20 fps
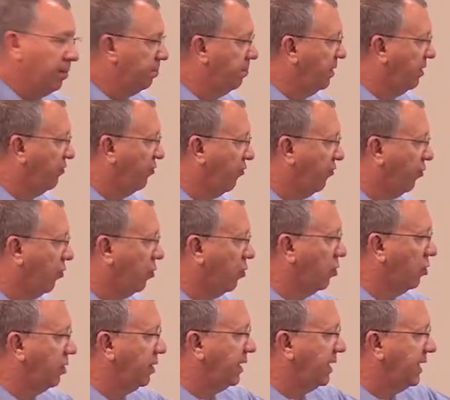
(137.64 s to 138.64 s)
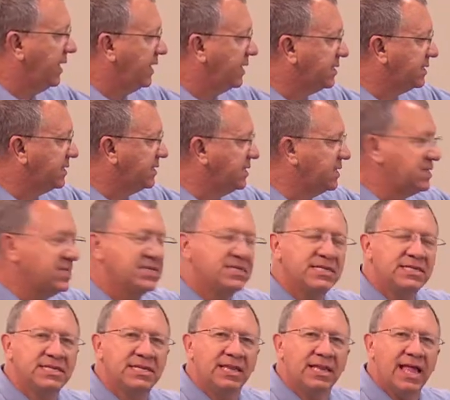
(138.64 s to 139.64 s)
before it hits the
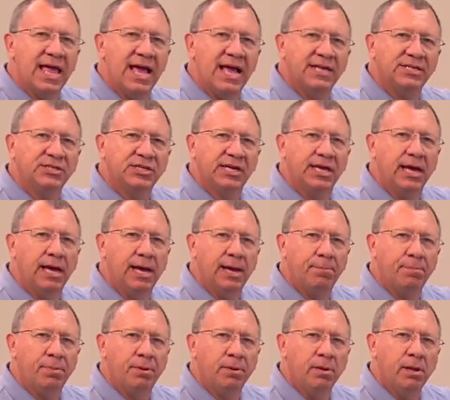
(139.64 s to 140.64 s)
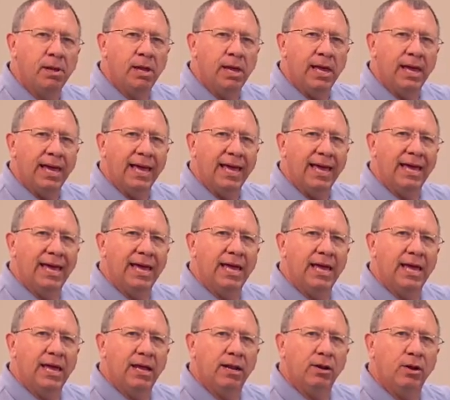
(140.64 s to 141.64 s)
last cup,
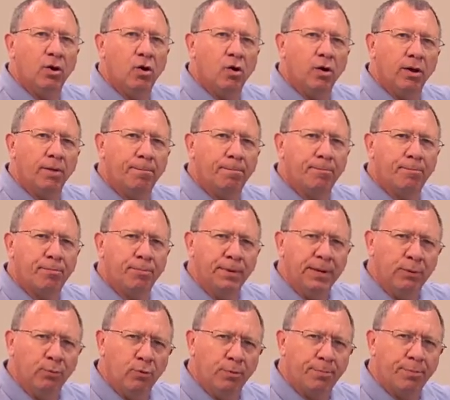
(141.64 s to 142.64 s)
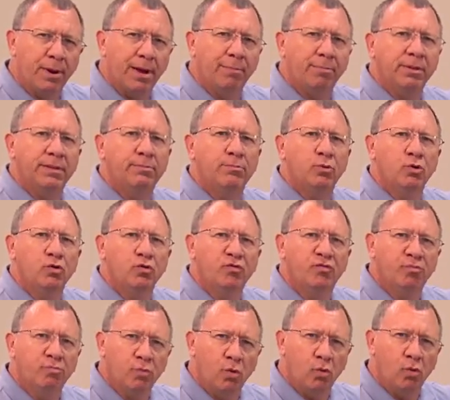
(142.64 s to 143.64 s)
and it will probably
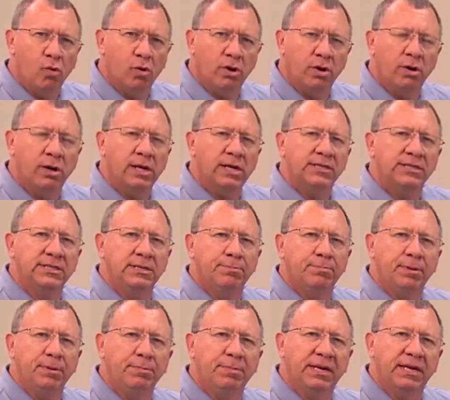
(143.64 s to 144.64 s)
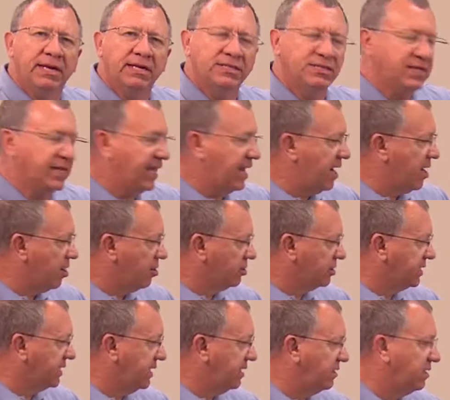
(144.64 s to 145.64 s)
move more simply because the air
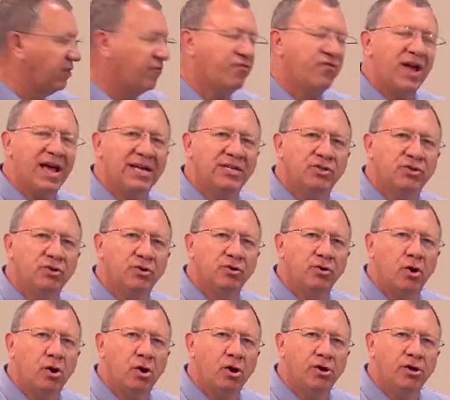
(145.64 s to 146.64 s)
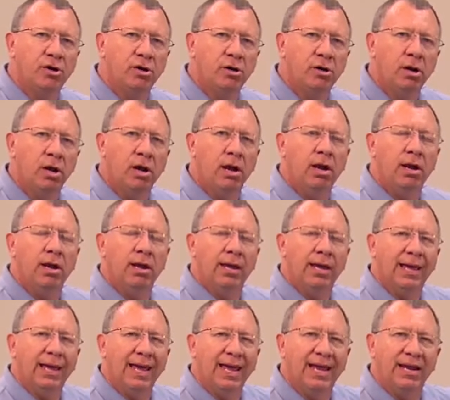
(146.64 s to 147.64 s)
is hitting it faster and harder,
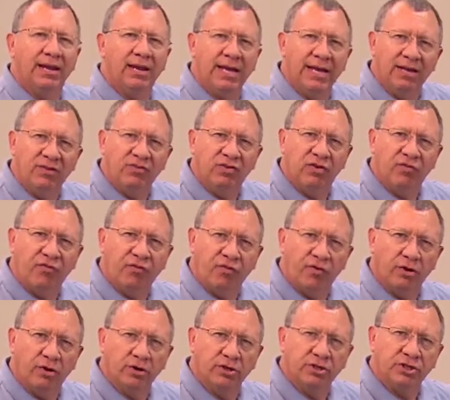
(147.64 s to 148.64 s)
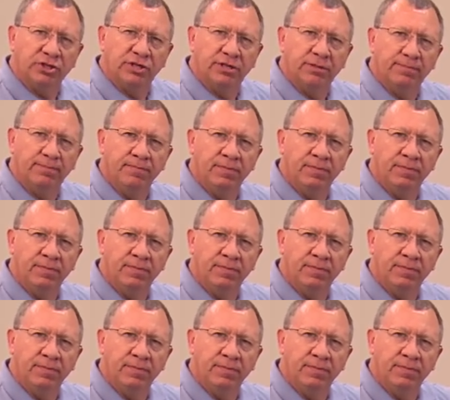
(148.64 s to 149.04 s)
and it hits it first.